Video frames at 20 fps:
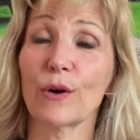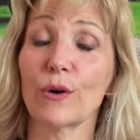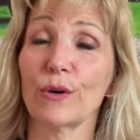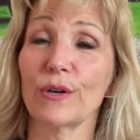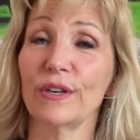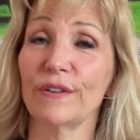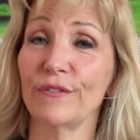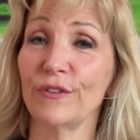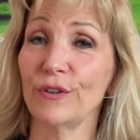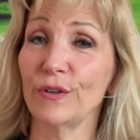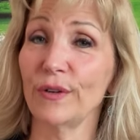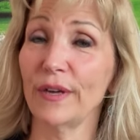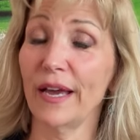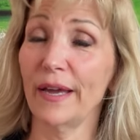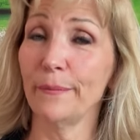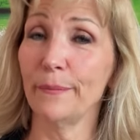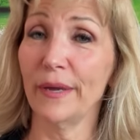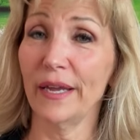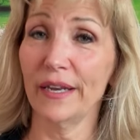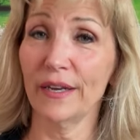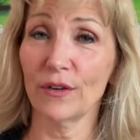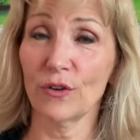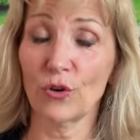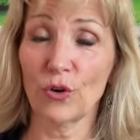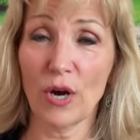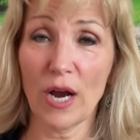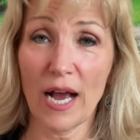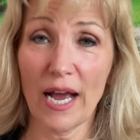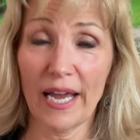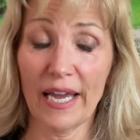or if you had been
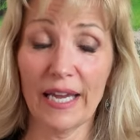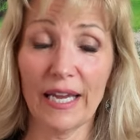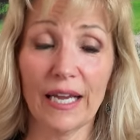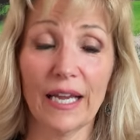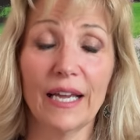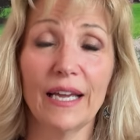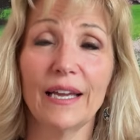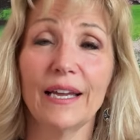crying,